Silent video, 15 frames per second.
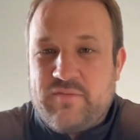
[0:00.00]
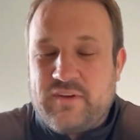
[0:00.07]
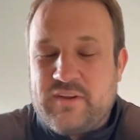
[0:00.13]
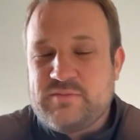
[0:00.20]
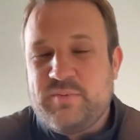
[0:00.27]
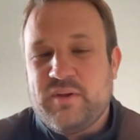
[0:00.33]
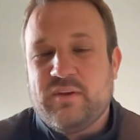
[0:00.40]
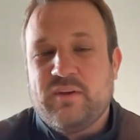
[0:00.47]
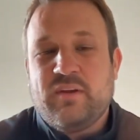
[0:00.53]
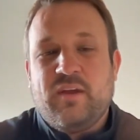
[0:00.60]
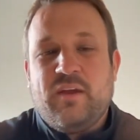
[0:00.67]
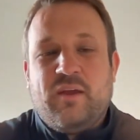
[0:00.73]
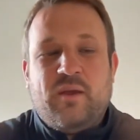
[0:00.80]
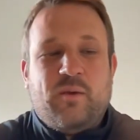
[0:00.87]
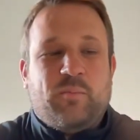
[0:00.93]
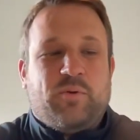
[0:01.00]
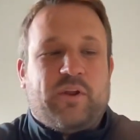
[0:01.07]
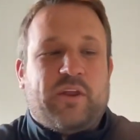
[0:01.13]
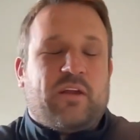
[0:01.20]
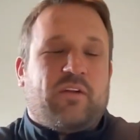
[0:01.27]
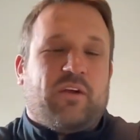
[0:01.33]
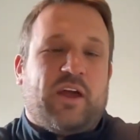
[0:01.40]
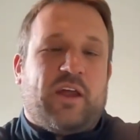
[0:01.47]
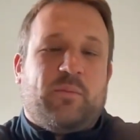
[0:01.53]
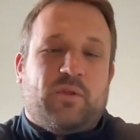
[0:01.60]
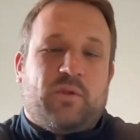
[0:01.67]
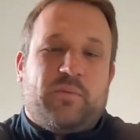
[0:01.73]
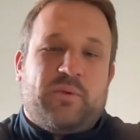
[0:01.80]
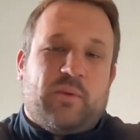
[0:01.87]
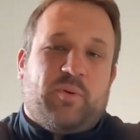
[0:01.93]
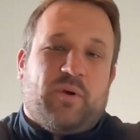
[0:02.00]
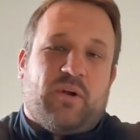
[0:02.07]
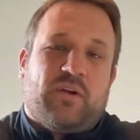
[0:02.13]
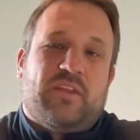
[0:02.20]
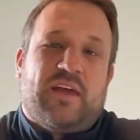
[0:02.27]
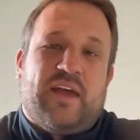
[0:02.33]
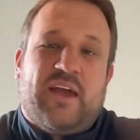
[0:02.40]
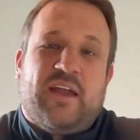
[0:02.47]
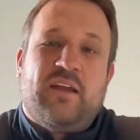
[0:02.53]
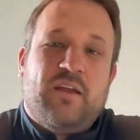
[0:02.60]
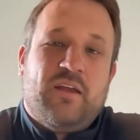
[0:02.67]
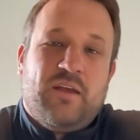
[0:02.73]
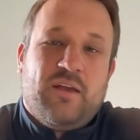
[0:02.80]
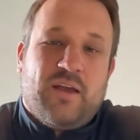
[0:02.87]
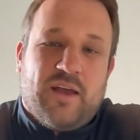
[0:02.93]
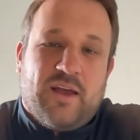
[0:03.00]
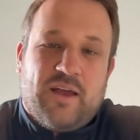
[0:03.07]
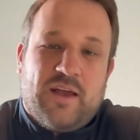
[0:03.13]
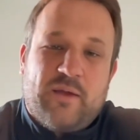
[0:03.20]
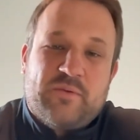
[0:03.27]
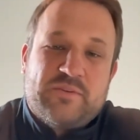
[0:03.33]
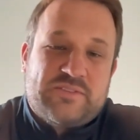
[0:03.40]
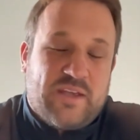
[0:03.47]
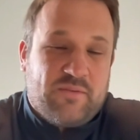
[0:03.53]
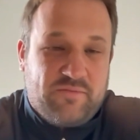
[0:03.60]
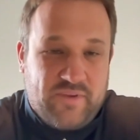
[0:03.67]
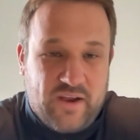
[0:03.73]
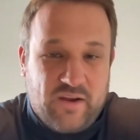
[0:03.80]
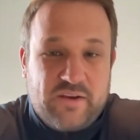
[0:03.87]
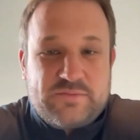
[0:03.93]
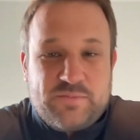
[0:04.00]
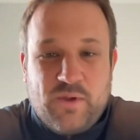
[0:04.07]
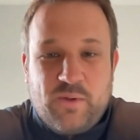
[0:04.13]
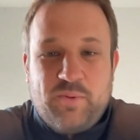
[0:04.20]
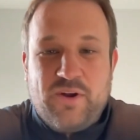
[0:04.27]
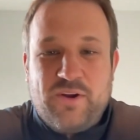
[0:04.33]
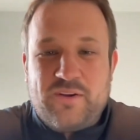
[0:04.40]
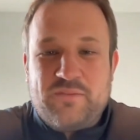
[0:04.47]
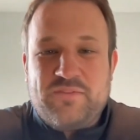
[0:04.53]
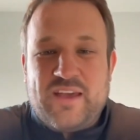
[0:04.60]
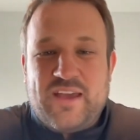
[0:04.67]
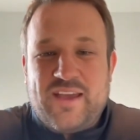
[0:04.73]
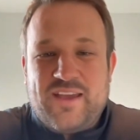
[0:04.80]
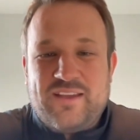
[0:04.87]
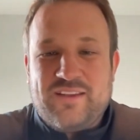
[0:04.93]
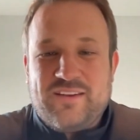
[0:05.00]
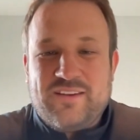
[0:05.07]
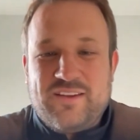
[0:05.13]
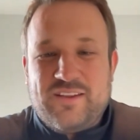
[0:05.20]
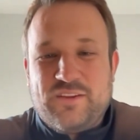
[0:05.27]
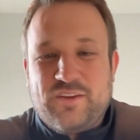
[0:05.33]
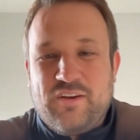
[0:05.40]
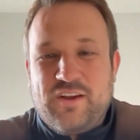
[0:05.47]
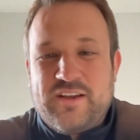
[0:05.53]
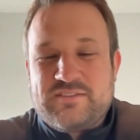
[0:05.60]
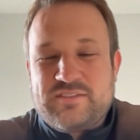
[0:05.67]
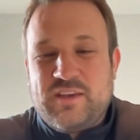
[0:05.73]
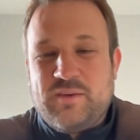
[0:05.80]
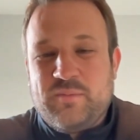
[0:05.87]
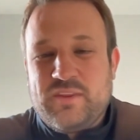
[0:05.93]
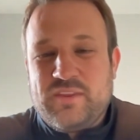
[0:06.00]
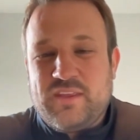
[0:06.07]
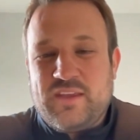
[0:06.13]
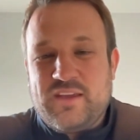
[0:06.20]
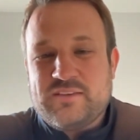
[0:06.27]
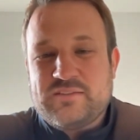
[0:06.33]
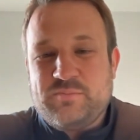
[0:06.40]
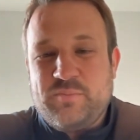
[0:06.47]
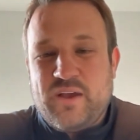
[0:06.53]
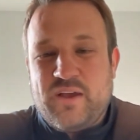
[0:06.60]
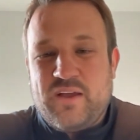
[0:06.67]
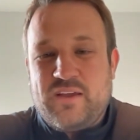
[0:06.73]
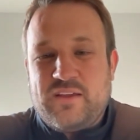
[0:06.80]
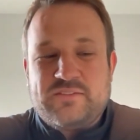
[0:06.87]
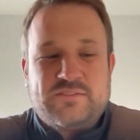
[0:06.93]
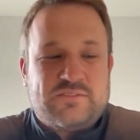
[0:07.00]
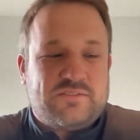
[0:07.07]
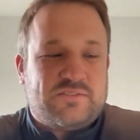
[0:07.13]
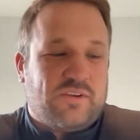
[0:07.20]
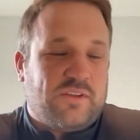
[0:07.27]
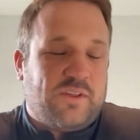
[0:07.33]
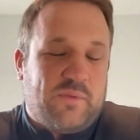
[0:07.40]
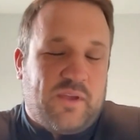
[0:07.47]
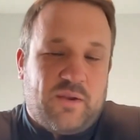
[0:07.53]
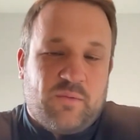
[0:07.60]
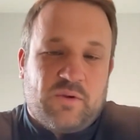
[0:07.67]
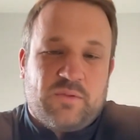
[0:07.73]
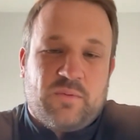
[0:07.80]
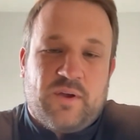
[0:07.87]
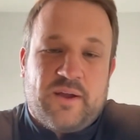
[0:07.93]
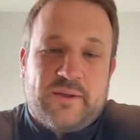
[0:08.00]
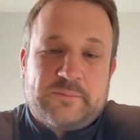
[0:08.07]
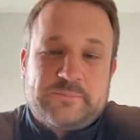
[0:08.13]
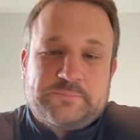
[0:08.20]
And it's been pretty incredible to be a part of that. I would say a very small part of that in the grand scheme of things, but it's certainly made it worthwhile.